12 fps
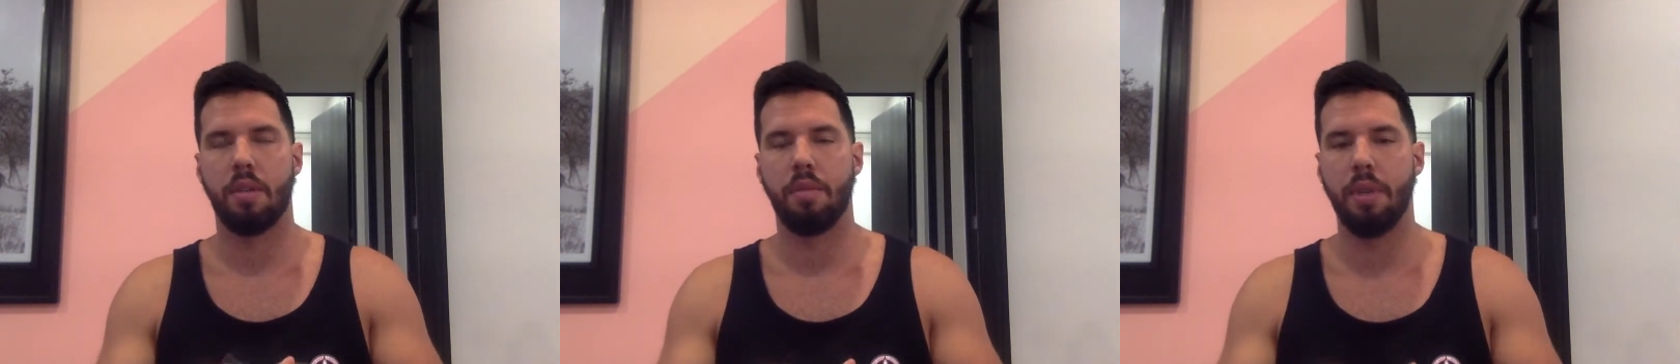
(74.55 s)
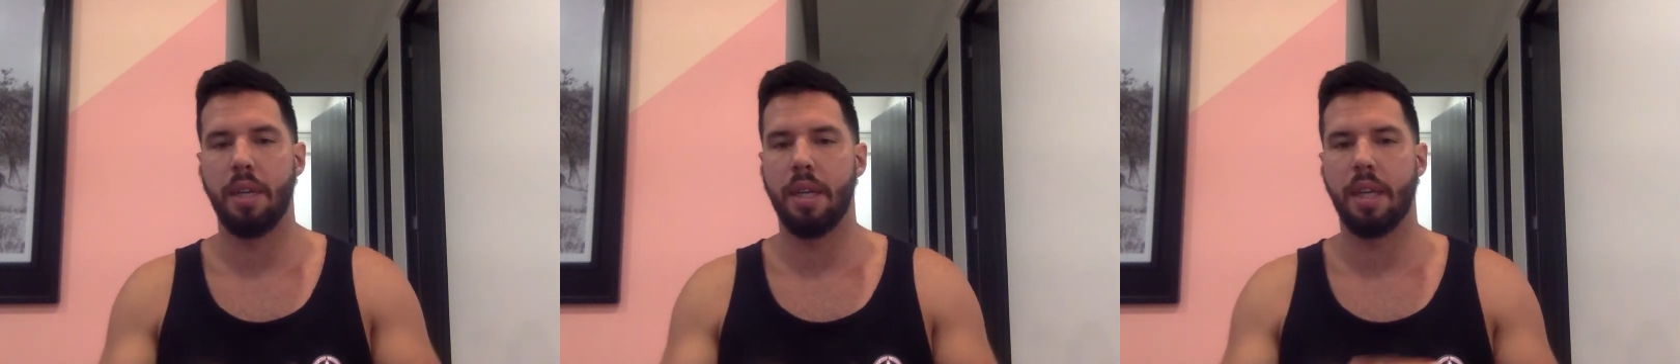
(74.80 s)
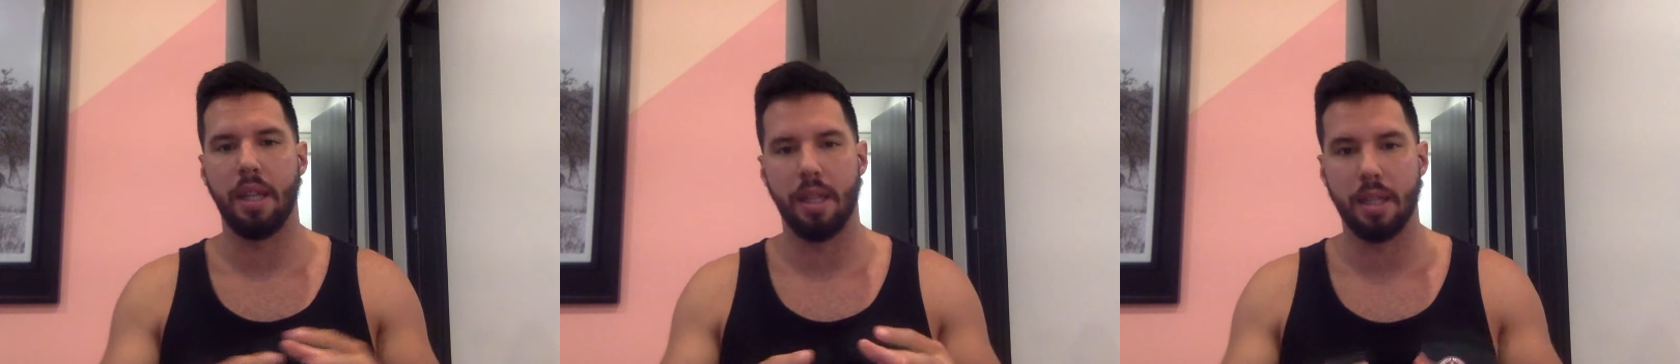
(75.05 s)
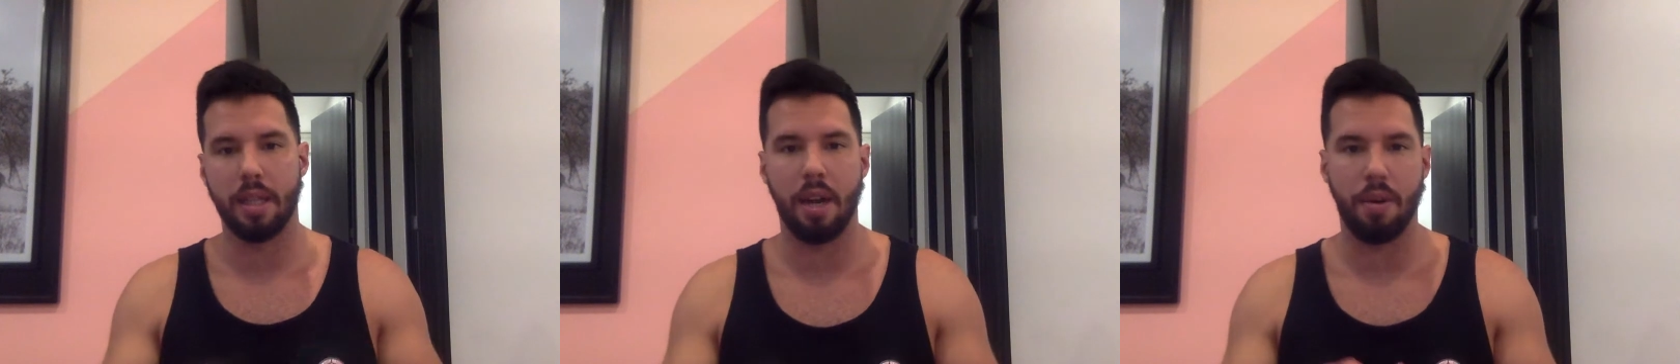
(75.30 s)

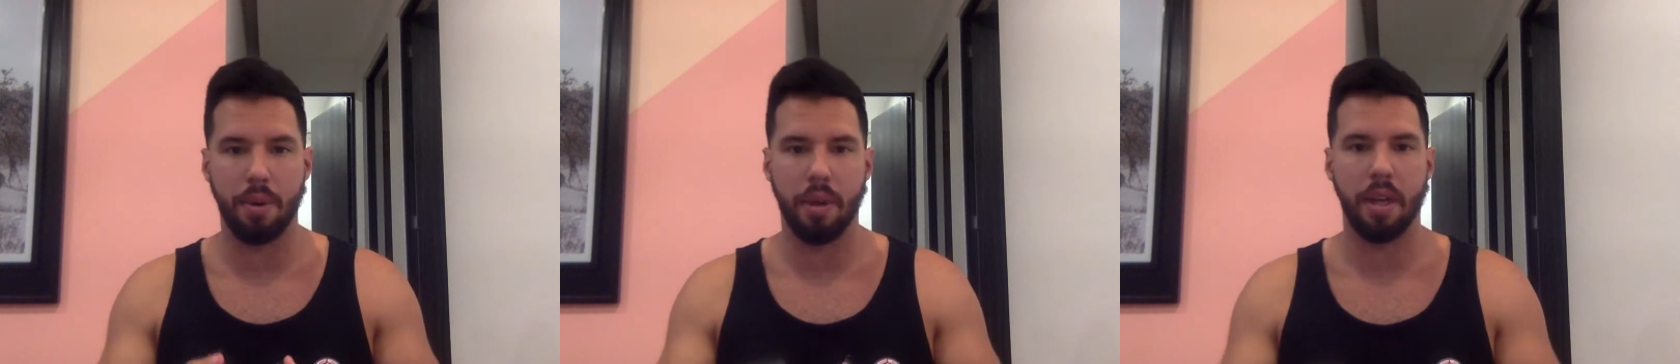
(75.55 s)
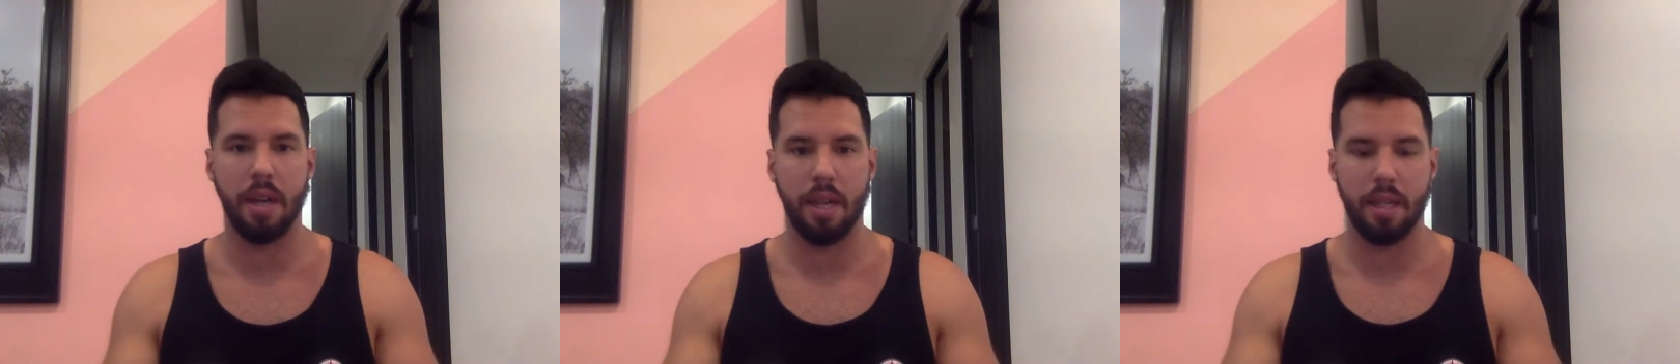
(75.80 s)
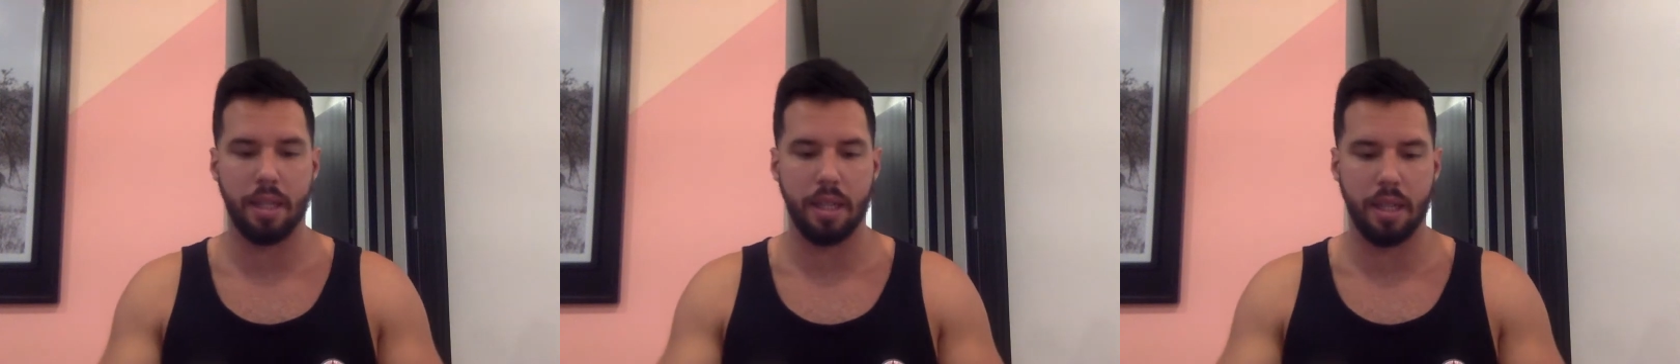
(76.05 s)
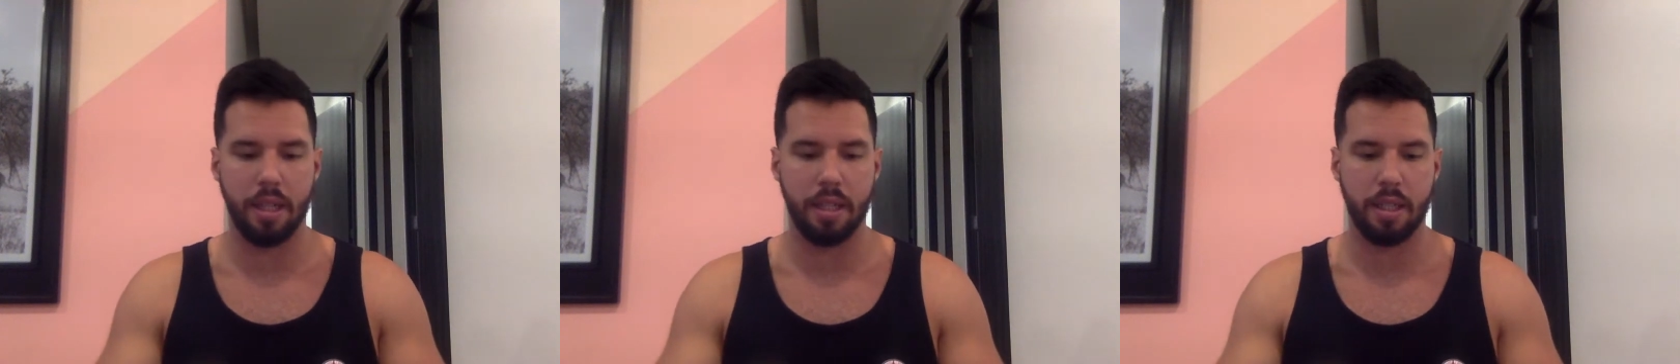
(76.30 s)
ridiculous how organized it
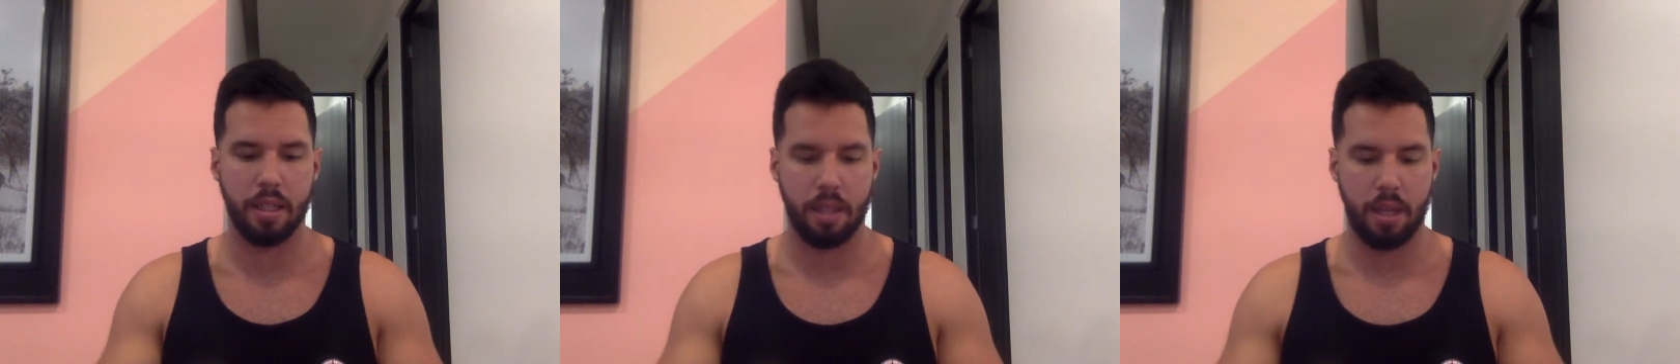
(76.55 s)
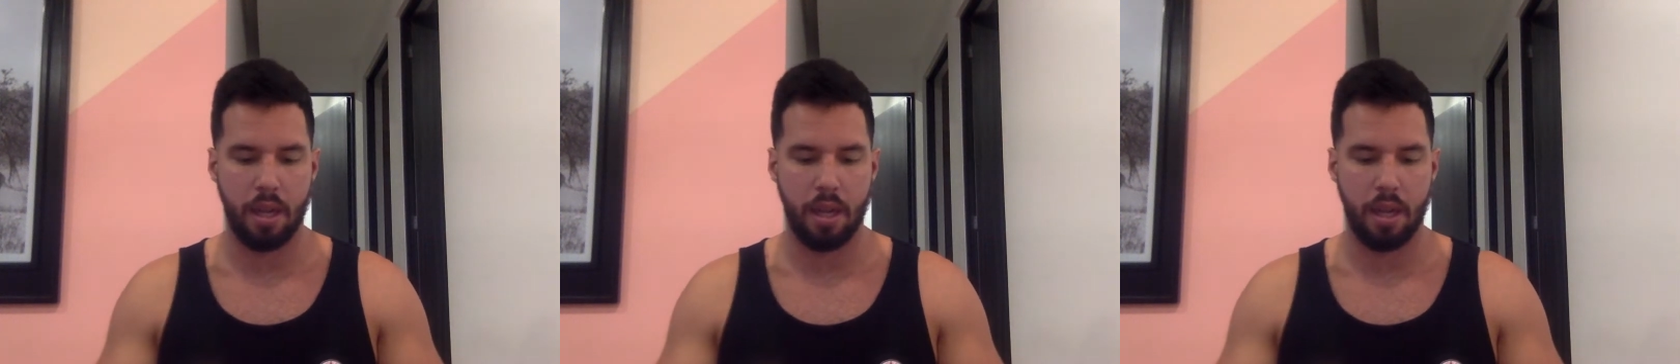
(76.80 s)
is.